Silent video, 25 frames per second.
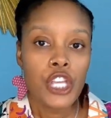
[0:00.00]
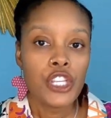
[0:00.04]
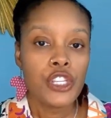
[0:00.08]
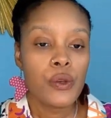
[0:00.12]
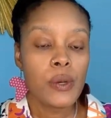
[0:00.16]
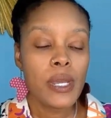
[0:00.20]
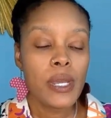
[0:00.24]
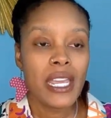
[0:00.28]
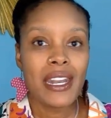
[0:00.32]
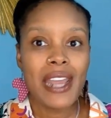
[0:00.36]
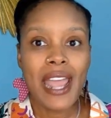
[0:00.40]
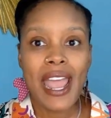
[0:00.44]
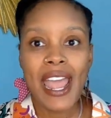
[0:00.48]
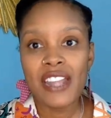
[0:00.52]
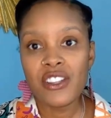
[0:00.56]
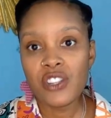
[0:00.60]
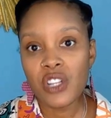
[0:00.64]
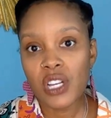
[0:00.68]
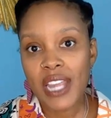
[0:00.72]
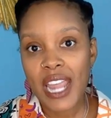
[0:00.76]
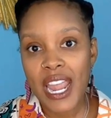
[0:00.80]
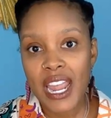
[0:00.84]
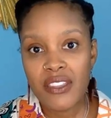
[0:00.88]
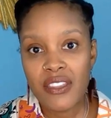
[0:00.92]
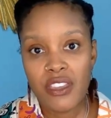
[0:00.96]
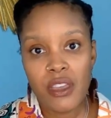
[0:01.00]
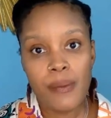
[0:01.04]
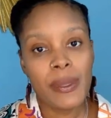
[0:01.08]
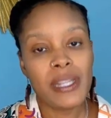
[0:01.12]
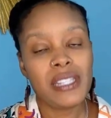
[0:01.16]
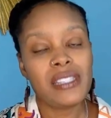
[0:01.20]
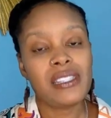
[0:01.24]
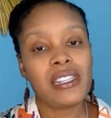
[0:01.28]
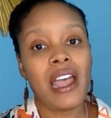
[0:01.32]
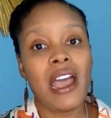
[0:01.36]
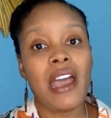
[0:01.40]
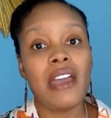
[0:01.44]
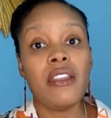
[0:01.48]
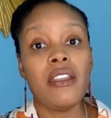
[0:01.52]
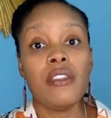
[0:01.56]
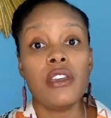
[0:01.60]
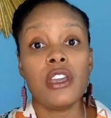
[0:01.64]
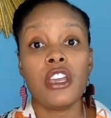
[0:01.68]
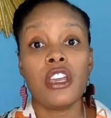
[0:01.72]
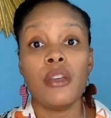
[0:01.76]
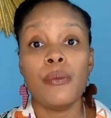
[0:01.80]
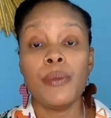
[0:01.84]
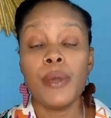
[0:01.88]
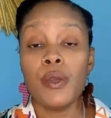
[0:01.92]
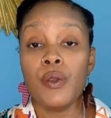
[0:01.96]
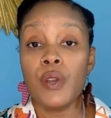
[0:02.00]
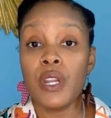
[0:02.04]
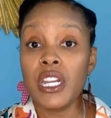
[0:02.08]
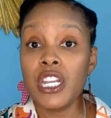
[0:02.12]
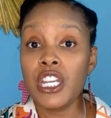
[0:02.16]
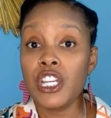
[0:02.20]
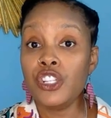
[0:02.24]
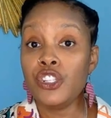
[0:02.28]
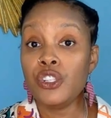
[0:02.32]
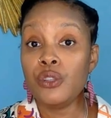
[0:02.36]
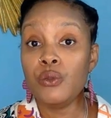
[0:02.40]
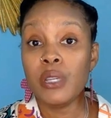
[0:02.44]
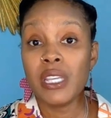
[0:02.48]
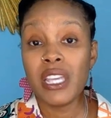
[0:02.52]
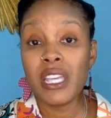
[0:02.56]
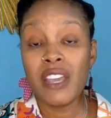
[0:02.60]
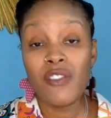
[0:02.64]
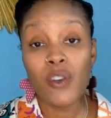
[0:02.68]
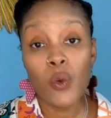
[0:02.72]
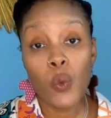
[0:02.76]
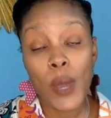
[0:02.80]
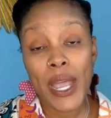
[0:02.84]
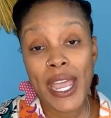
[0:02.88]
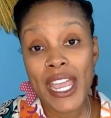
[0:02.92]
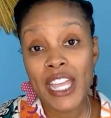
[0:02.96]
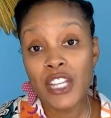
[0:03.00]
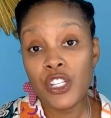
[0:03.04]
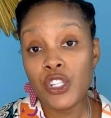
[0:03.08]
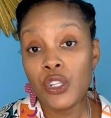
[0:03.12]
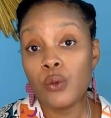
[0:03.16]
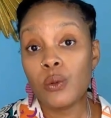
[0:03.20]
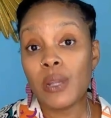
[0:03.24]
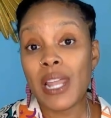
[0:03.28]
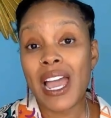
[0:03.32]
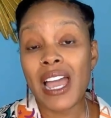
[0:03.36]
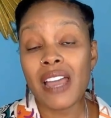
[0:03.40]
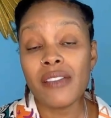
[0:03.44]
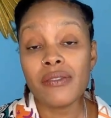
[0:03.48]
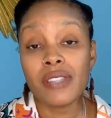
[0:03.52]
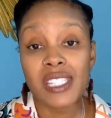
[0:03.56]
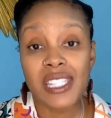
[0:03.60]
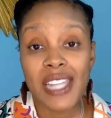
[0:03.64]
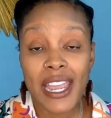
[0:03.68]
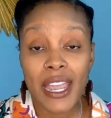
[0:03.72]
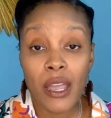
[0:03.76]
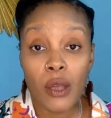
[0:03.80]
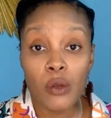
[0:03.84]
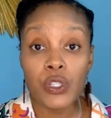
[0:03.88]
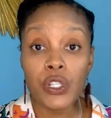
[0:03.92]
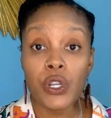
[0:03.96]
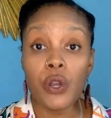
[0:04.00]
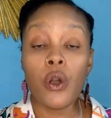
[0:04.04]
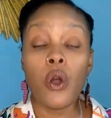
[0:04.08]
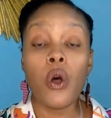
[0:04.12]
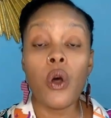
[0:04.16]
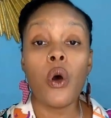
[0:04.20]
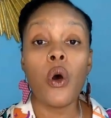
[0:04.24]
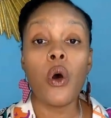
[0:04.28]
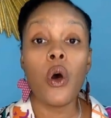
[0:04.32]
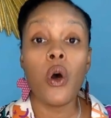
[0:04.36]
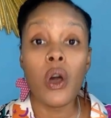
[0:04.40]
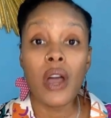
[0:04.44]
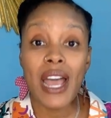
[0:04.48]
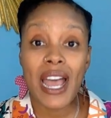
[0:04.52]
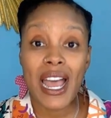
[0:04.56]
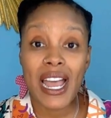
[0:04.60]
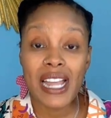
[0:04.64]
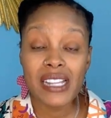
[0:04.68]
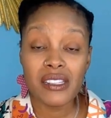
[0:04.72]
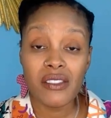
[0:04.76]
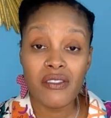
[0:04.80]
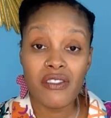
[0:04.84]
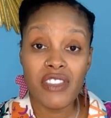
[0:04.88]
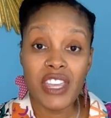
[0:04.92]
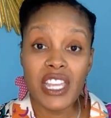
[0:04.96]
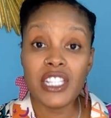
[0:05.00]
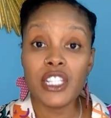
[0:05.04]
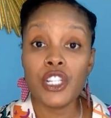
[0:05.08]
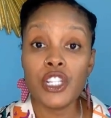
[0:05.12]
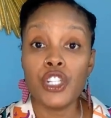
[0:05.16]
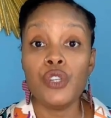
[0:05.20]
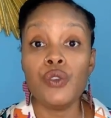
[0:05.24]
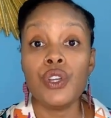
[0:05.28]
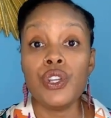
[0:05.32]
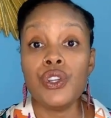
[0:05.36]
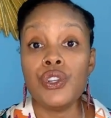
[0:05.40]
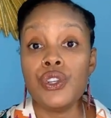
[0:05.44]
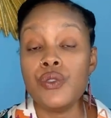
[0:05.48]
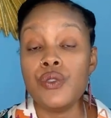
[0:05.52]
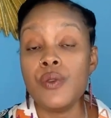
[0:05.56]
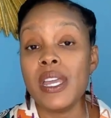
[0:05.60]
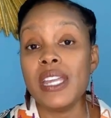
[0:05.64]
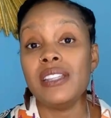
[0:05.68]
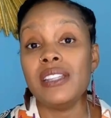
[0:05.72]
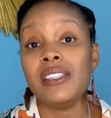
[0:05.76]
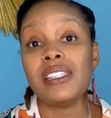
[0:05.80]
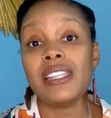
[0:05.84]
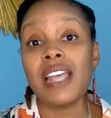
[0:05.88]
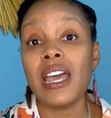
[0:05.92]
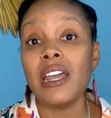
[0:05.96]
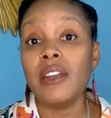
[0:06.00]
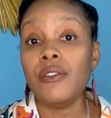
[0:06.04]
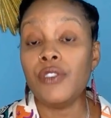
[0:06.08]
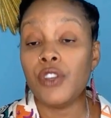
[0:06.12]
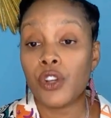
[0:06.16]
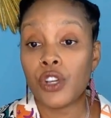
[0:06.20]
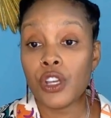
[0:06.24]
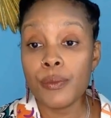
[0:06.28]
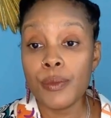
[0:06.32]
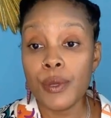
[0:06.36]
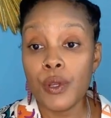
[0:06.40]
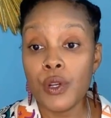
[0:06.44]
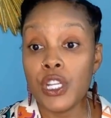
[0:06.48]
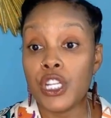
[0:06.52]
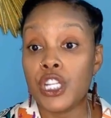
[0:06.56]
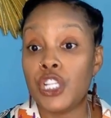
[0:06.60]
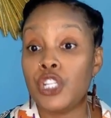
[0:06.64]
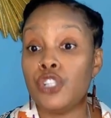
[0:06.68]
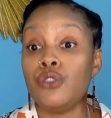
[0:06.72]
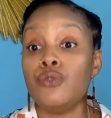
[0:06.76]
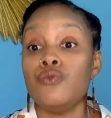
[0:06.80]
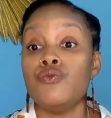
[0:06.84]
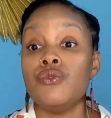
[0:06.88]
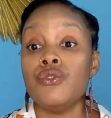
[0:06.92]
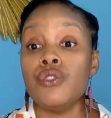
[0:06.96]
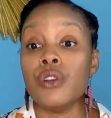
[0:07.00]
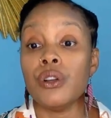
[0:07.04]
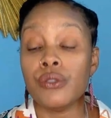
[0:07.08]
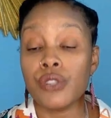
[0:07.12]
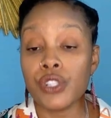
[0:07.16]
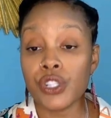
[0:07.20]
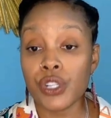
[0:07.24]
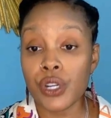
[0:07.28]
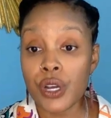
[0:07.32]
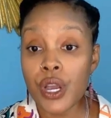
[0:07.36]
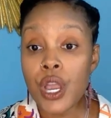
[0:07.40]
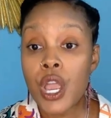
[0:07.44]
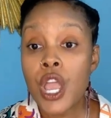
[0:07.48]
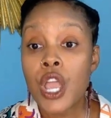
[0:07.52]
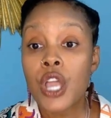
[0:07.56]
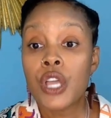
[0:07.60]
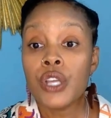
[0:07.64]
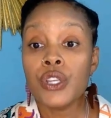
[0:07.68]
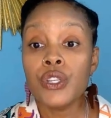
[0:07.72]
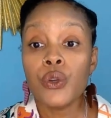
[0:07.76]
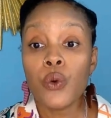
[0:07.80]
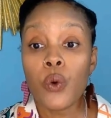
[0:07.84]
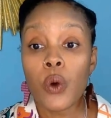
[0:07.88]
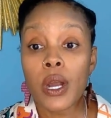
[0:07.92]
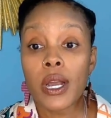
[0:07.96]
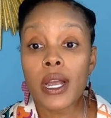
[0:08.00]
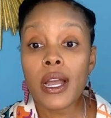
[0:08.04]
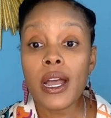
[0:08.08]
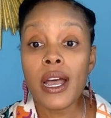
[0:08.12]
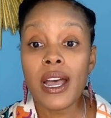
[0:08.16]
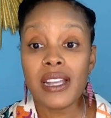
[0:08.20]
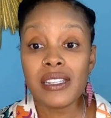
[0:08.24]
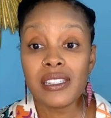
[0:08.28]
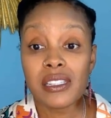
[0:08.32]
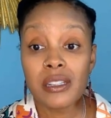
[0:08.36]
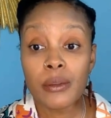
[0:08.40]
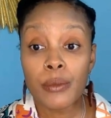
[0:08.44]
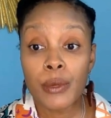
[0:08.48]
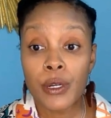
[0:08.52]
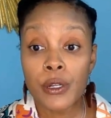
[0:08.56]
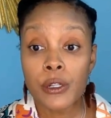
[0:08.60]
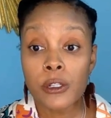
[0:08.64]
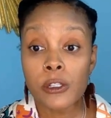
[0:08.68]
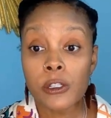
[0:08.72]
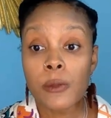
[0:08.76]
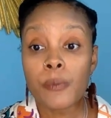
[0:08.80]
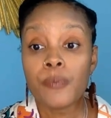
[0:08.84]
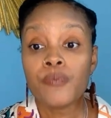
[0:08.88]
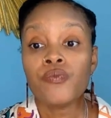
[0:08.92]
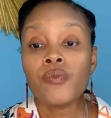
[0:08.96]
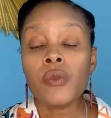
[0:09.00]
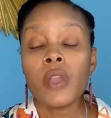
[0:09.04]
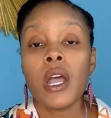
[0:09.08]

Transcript: You can educate them inside of the community, do giveaway, do live sales. There are all kinds of things that you can do inside of your community to nurture your customers.